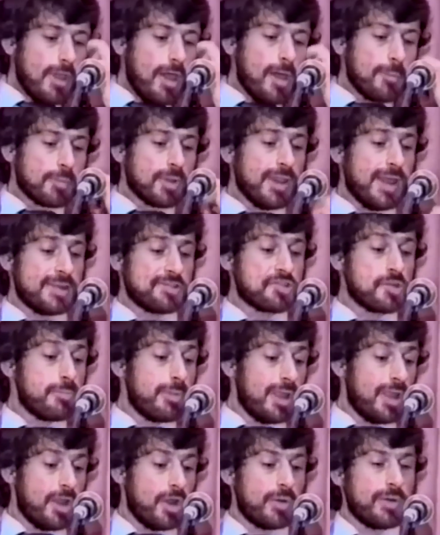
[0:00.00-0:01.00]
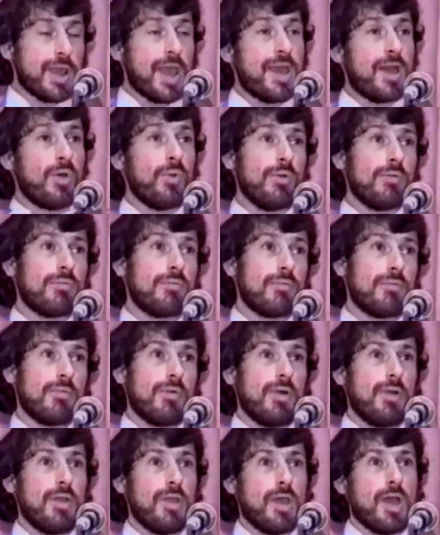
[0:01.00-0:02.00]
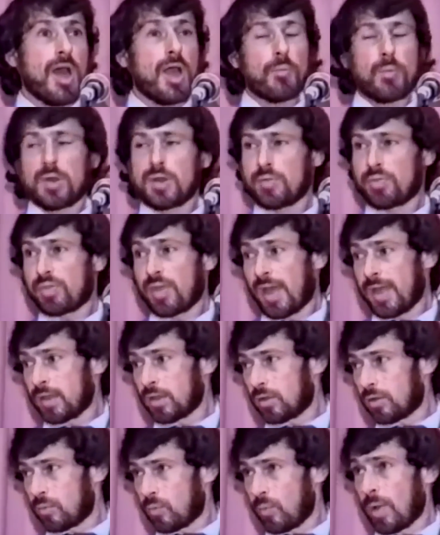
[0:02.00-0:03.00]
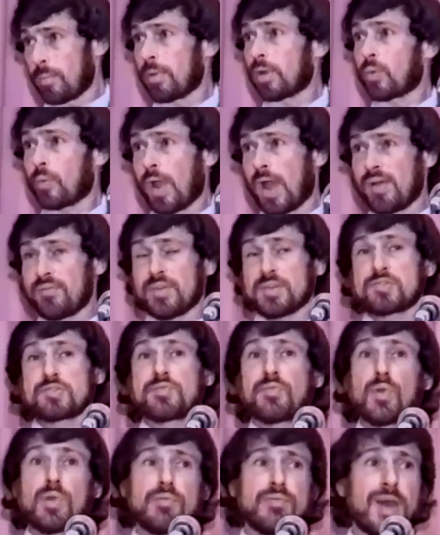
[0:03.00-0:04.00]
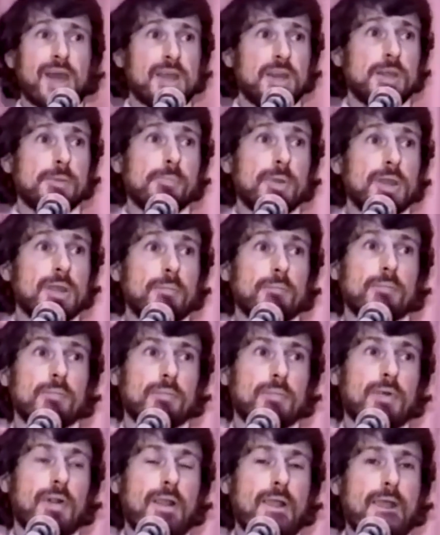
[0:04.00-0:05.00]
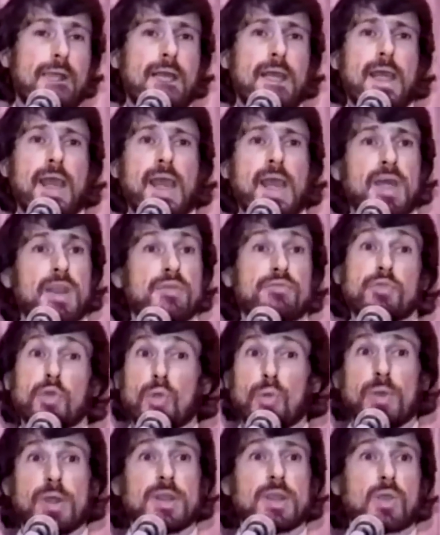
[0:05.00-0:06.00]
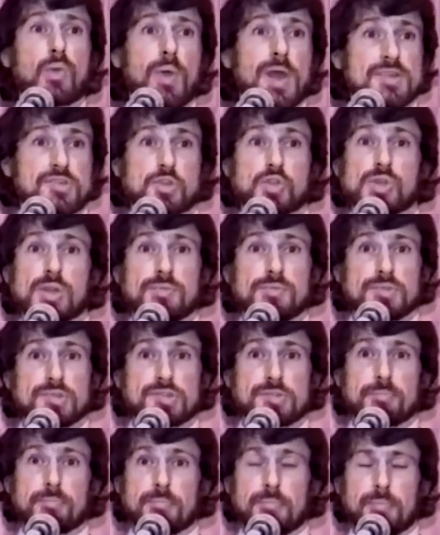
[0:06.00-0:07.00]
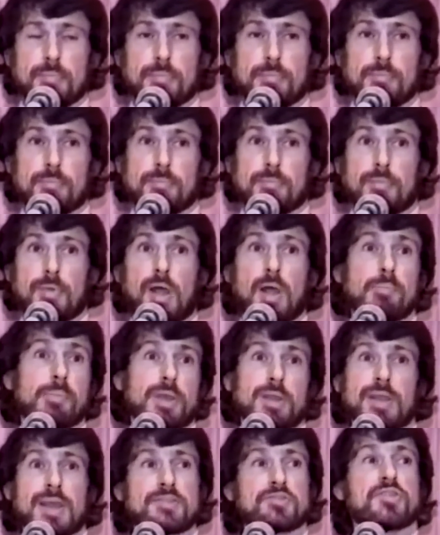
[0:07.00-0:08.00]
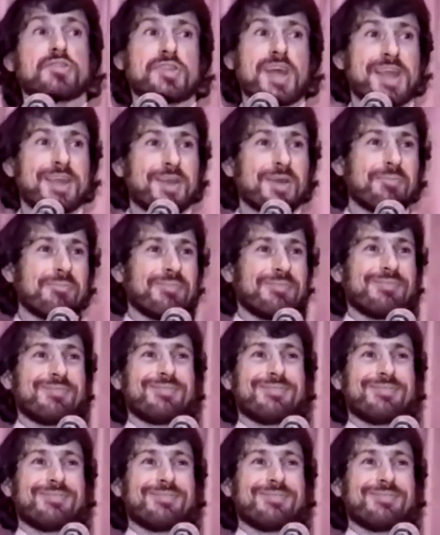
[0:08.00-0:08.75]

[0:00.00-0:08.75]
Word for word: I'm glad to be here now. I want to thank Rabbi Kravitz for inviting me. And if there are any questions, I'll be glad to take them.